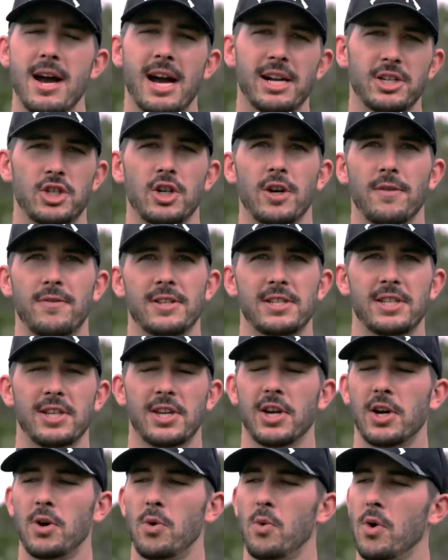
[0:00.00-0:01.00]
Not sure if this
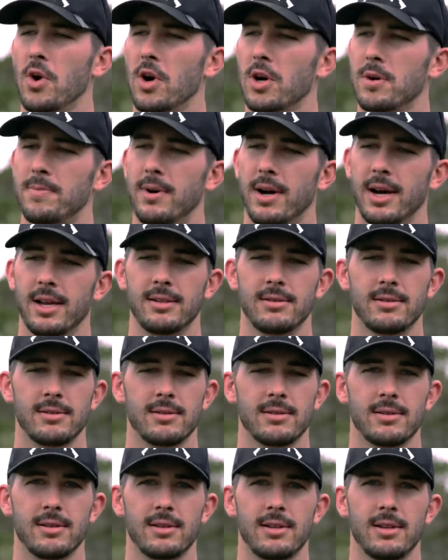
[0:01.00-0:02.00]
is gonna work, but
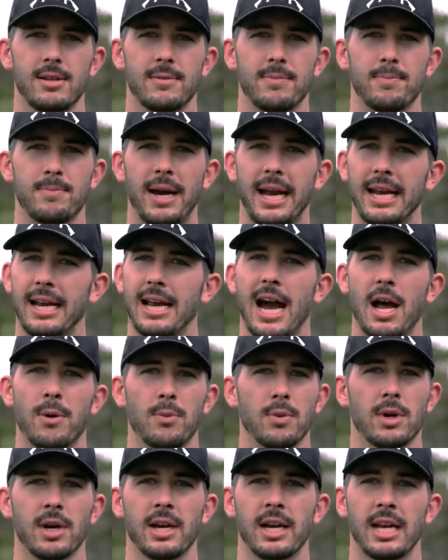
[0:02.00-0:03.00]
by
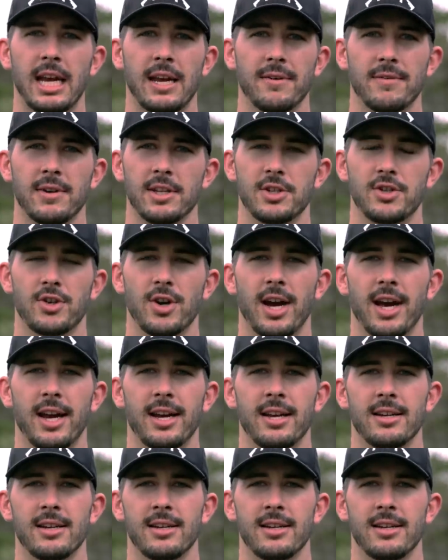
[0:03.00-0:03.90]
God, we're gonna give it a try.